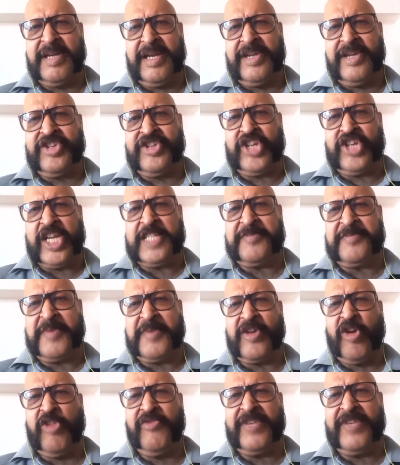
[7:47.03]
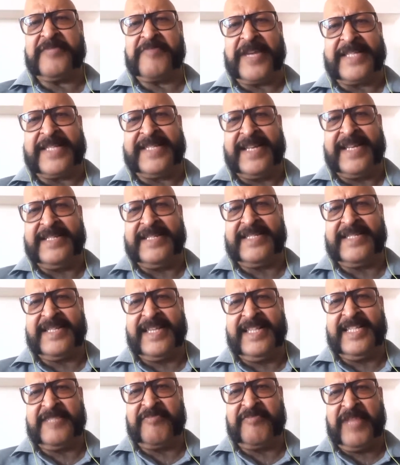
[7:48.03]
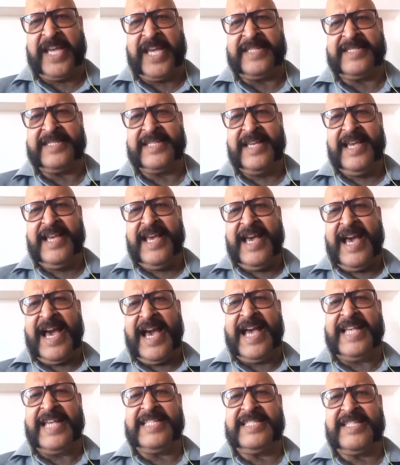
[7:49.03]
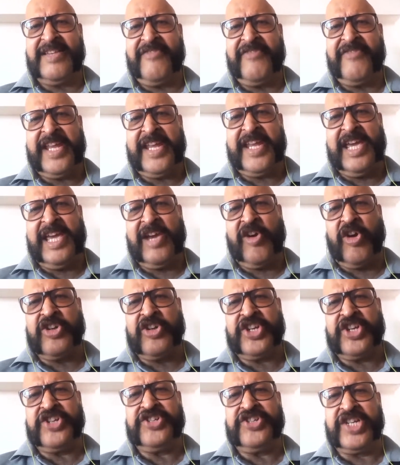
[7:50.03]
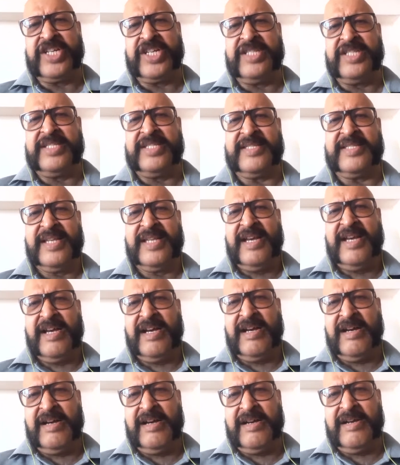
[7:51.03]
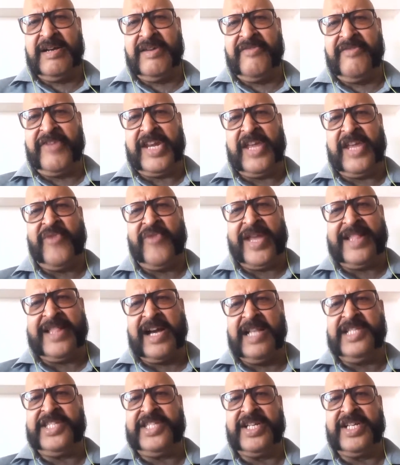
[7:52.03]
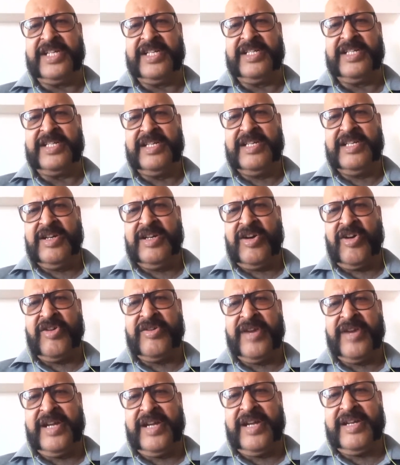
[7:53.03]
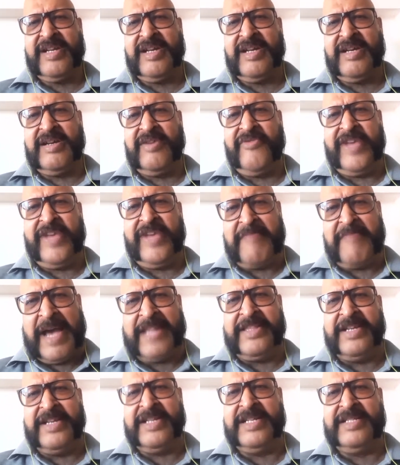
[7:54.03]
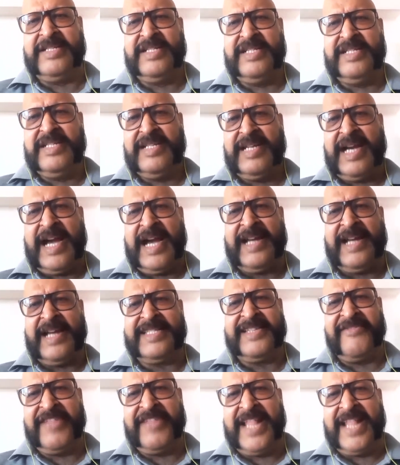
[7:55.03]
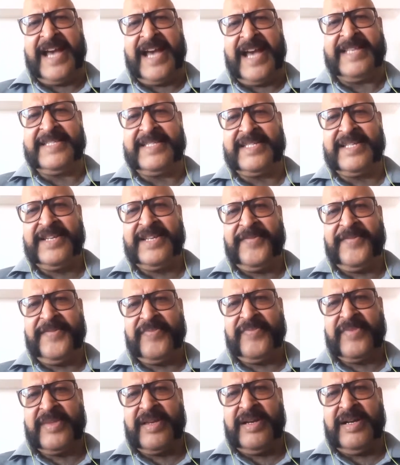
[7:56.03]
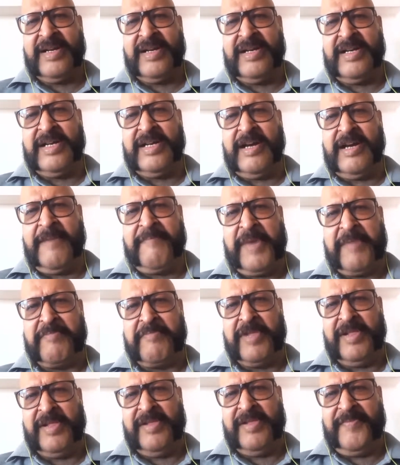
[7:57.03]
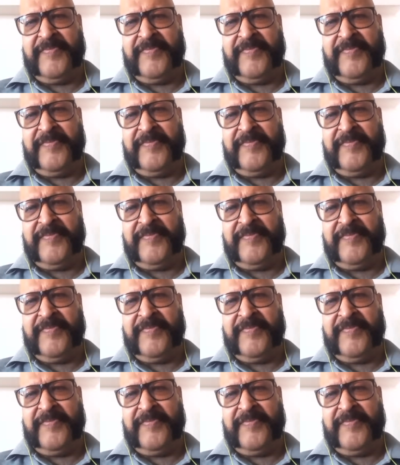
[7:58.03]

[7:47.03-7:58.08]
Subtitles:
Shakespeare always presents in his plays as very conscientious, very well cultured, all right, well mannered and civilized people.